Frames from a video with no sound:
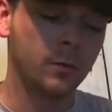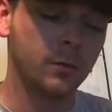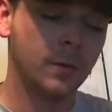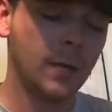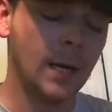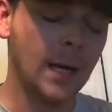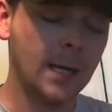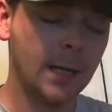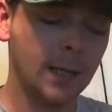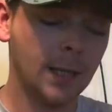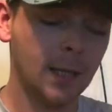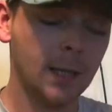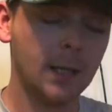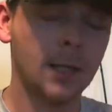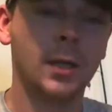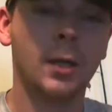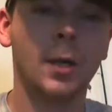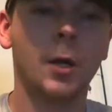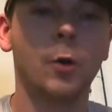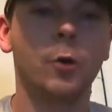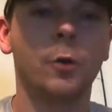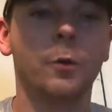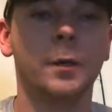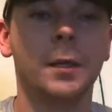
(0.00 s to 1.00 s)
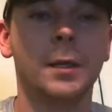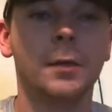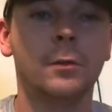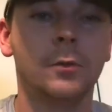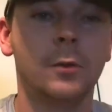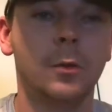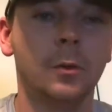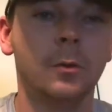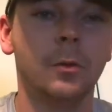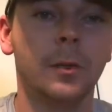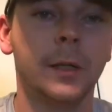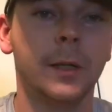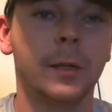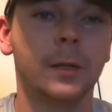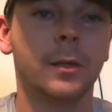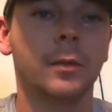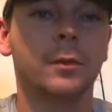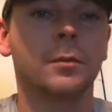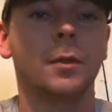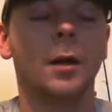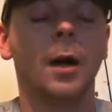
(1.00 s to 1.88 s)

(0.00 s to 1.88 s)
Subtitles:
take into note these two leaders.